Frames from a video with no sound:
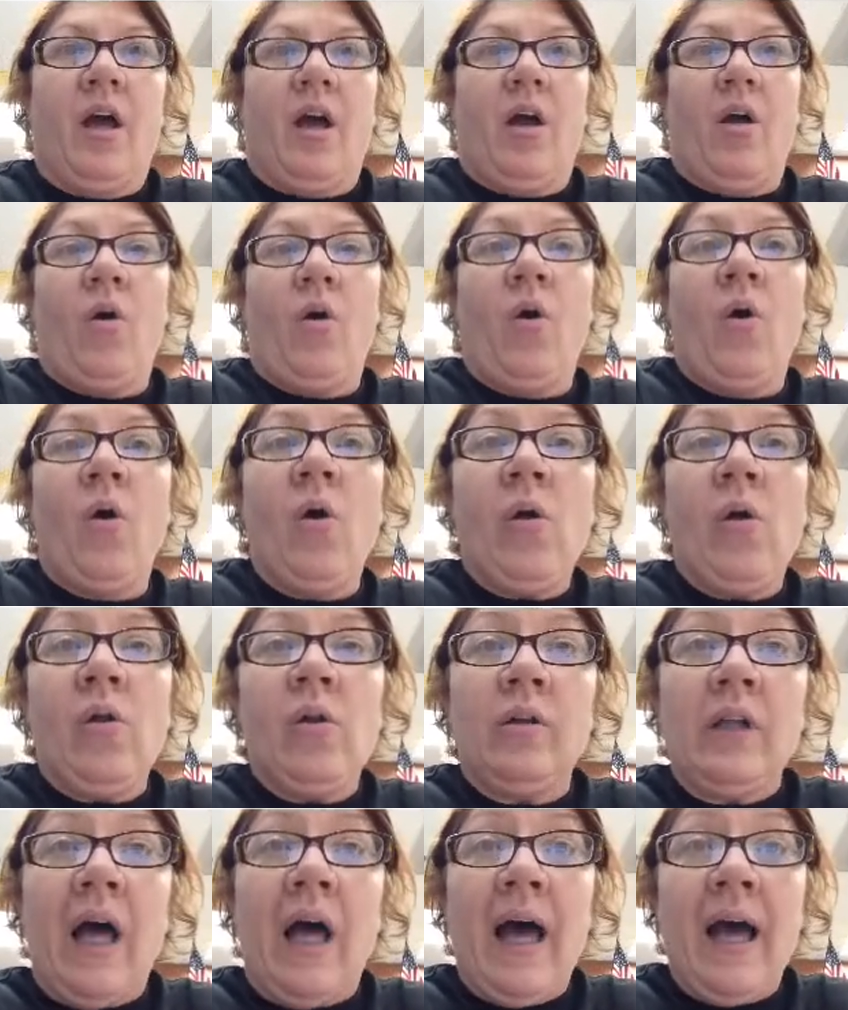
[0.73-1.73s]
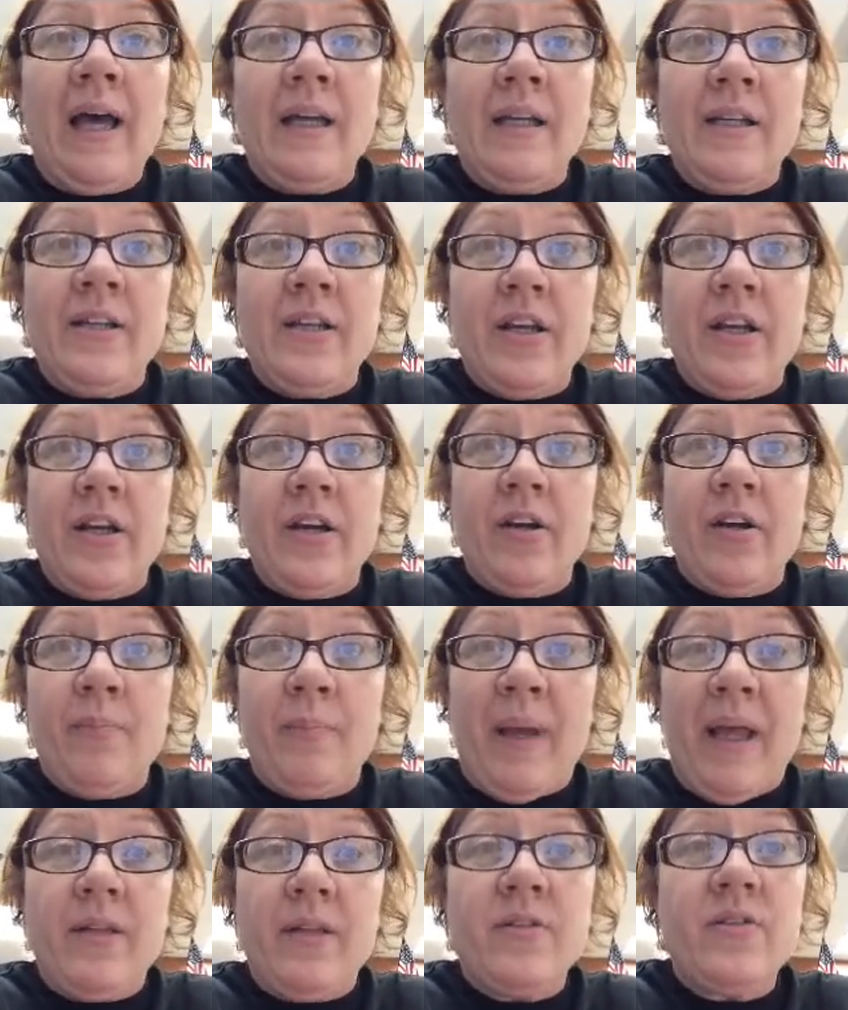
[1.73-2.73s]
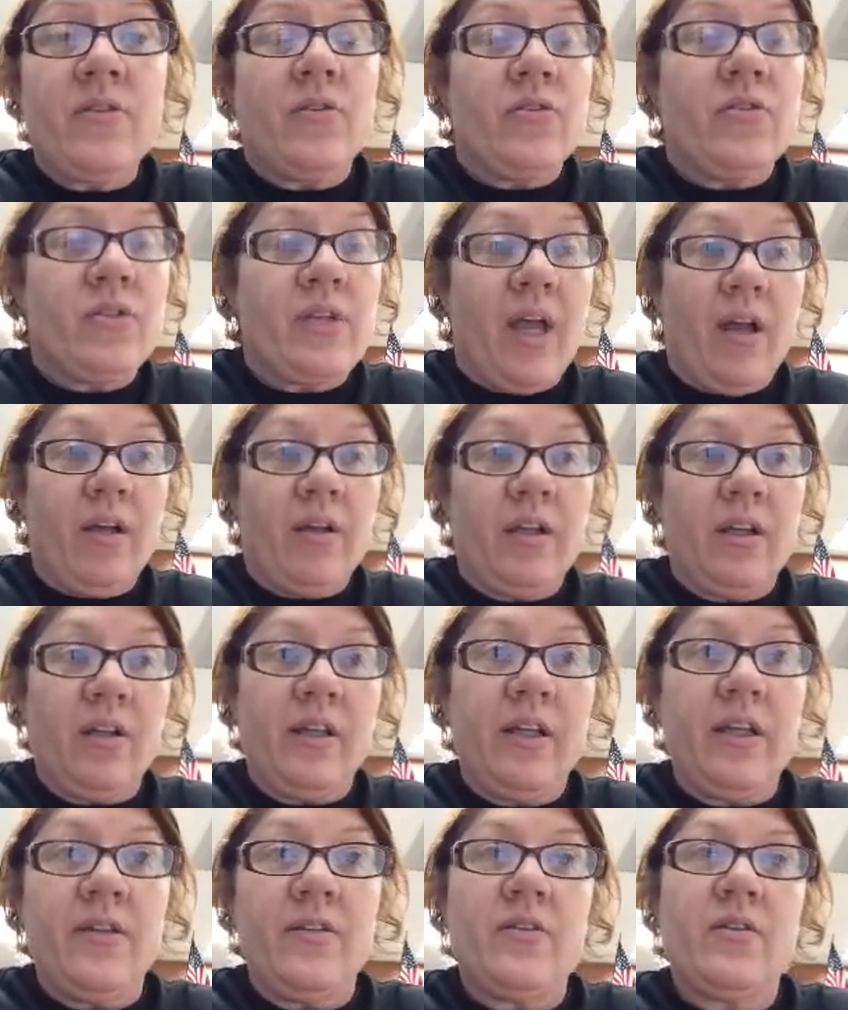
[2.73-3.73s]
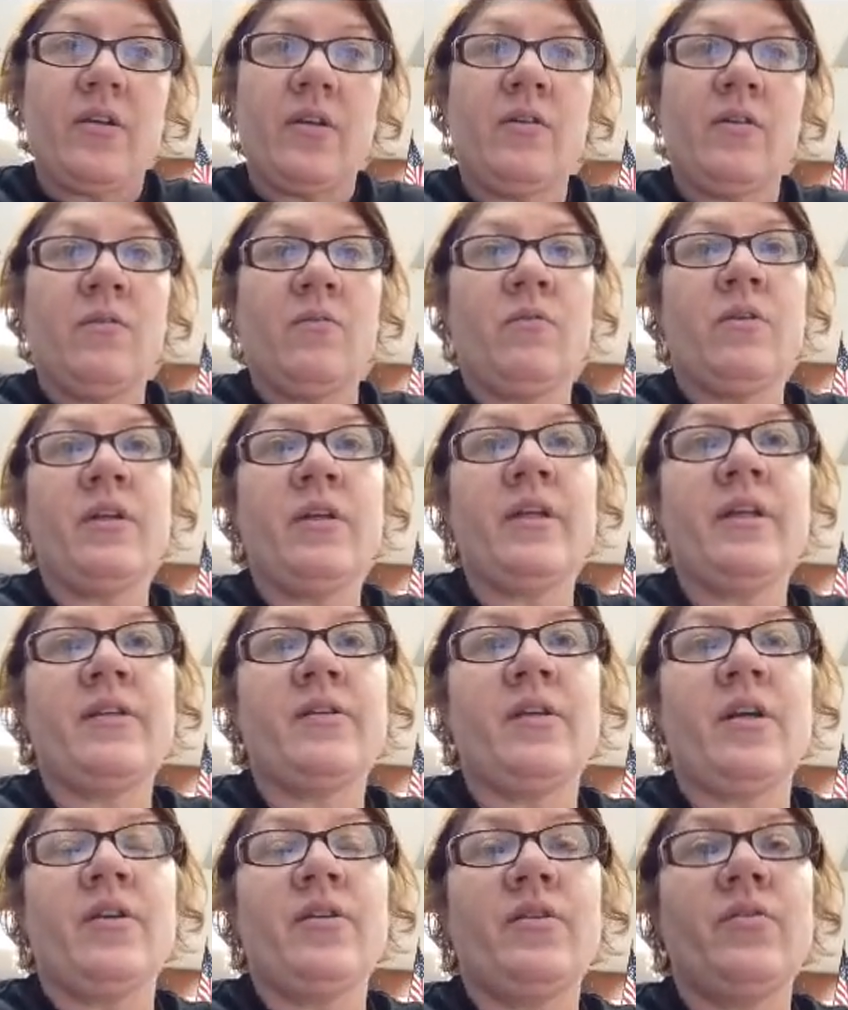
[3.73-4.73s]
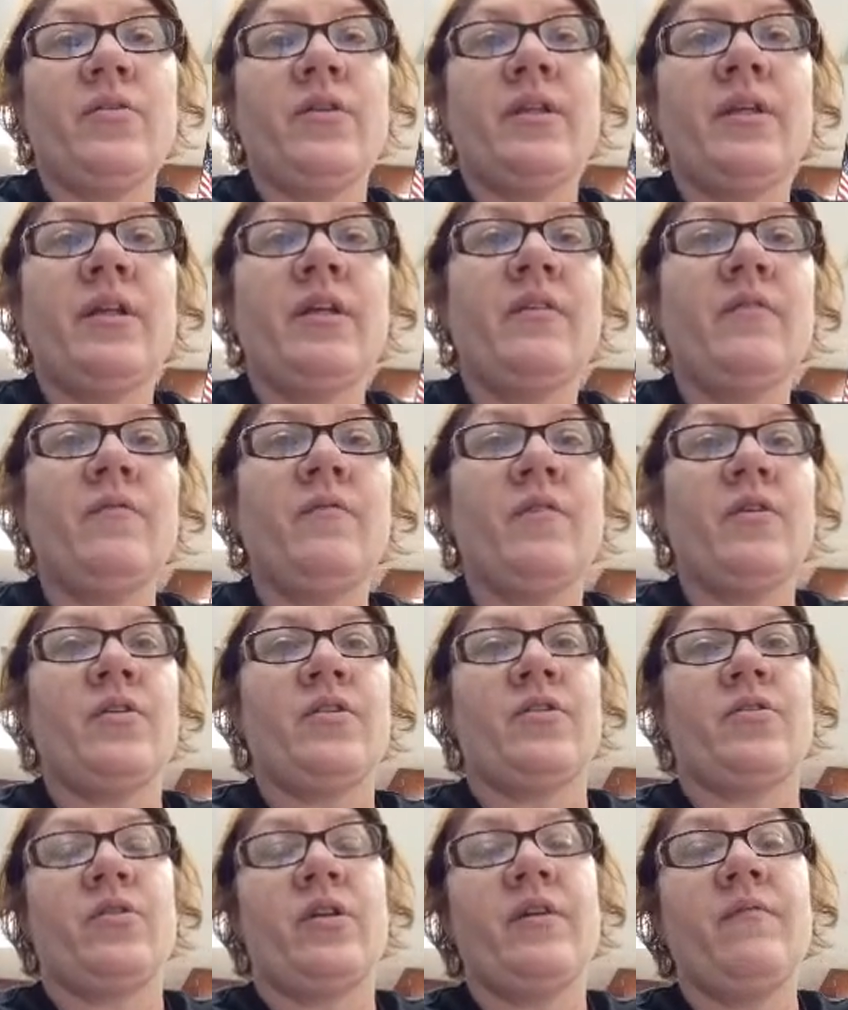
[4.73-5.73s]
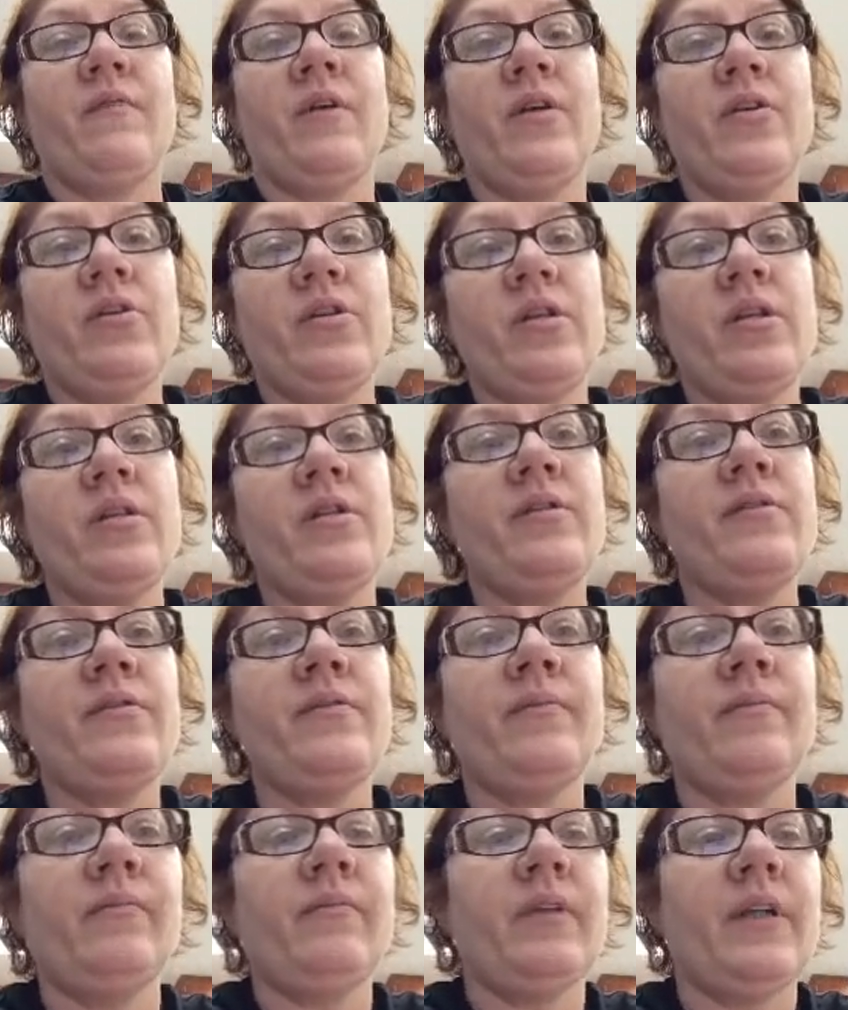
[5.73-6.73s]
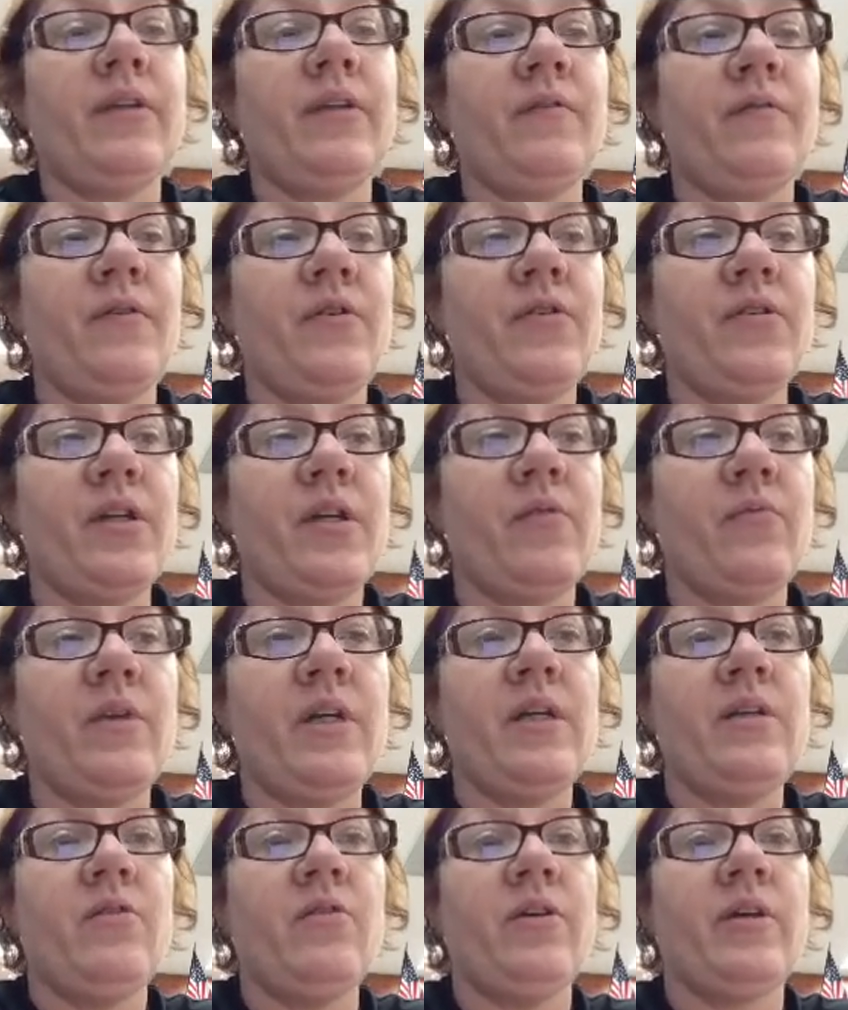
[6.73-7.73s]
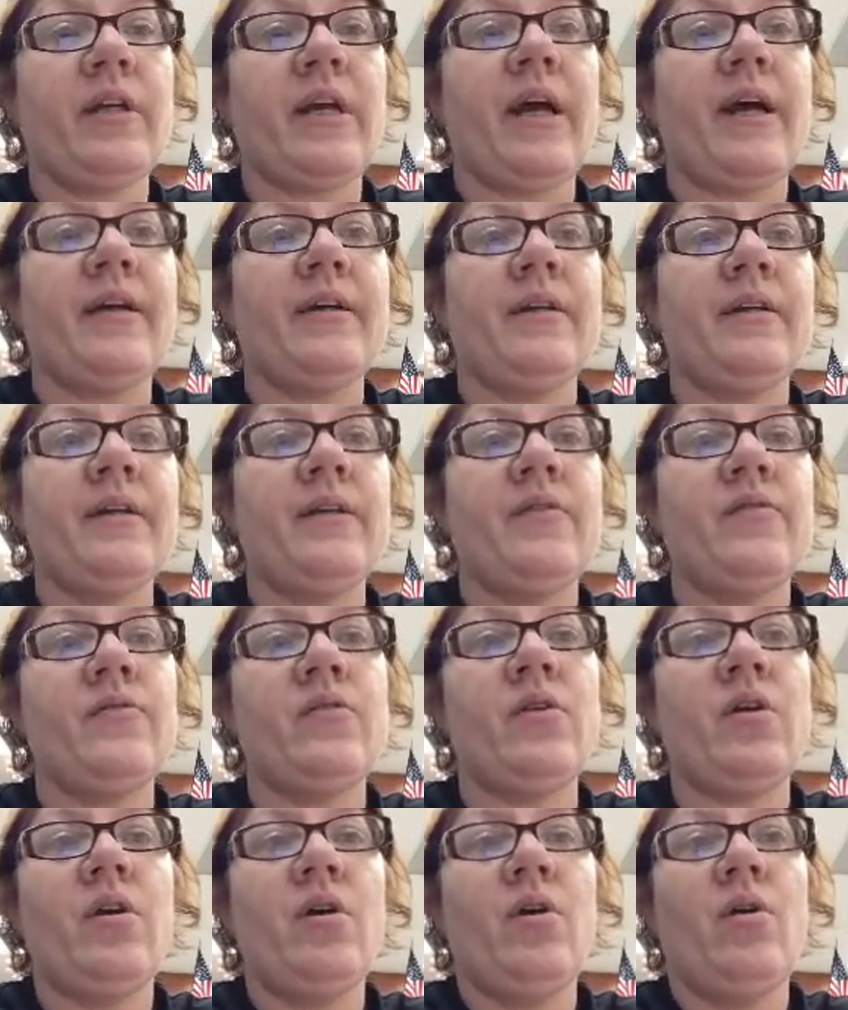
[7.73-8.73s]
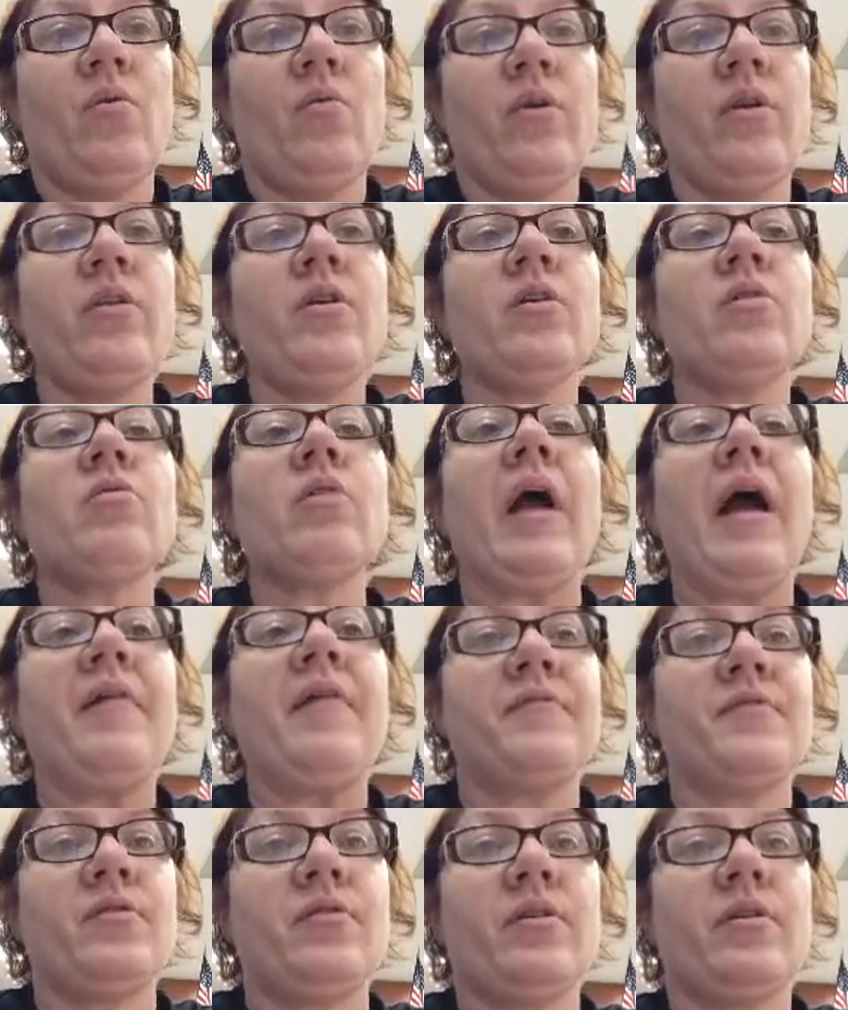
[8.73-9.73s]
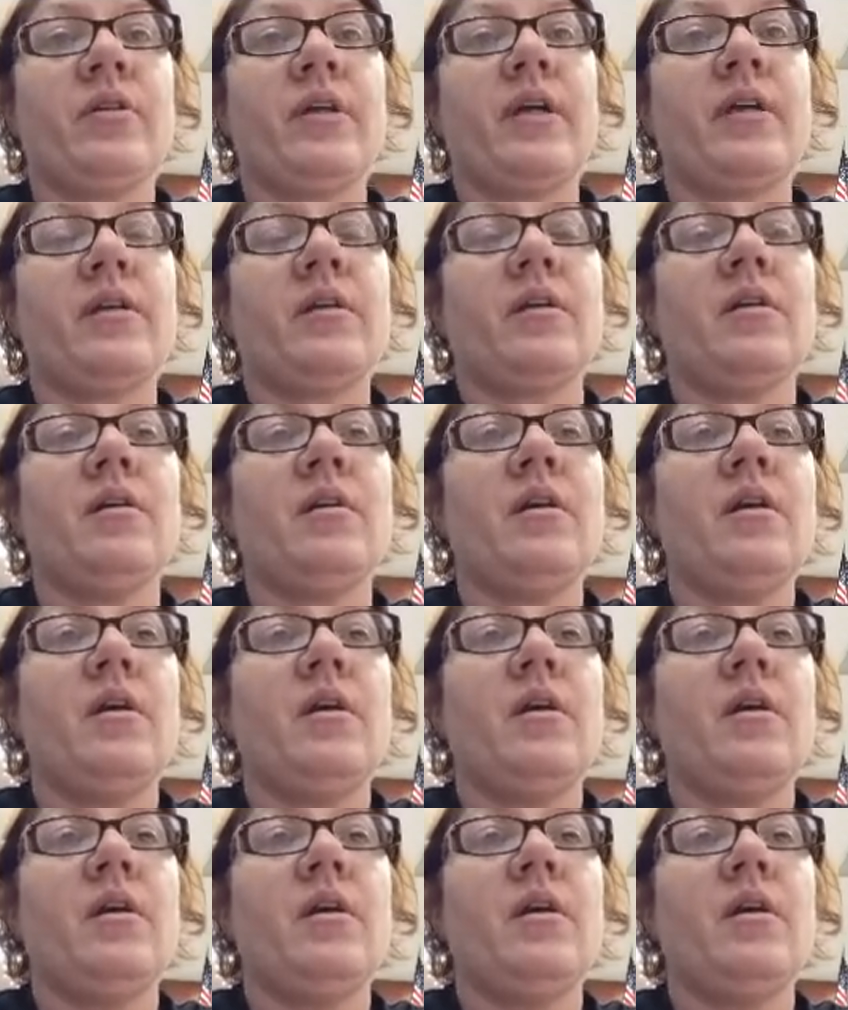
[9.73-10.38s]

Hold on to your pencils, calculates. We're going to start doing the inverse trig functions. And the first thing we need to look at is what do their graphs look like?